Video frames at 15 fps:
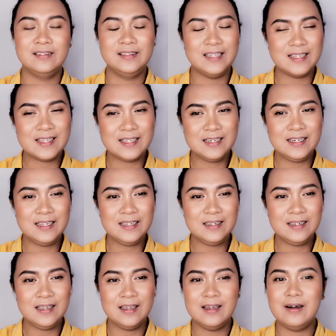Listening,
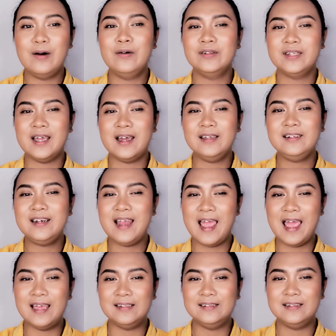on the other
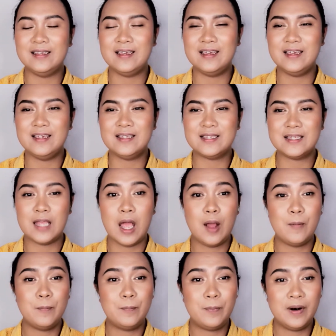hand, is
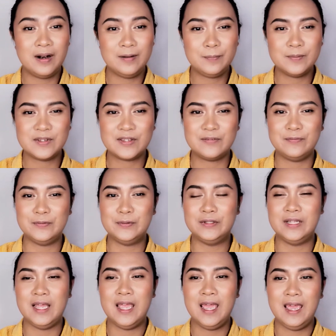
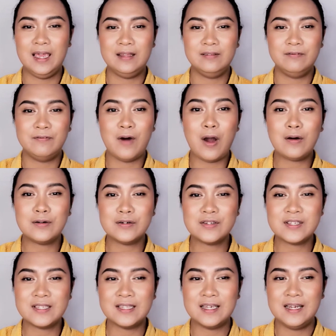purposeful and
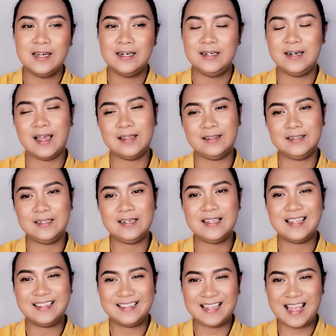focused rather
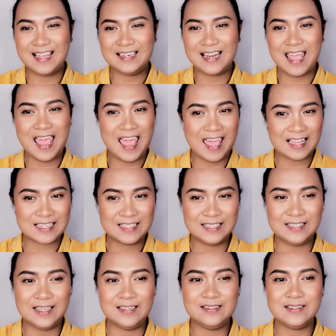than
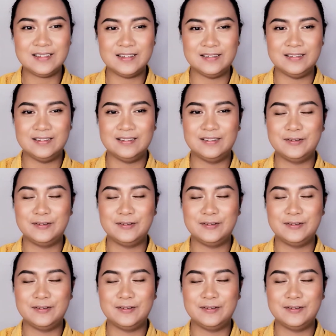accidental.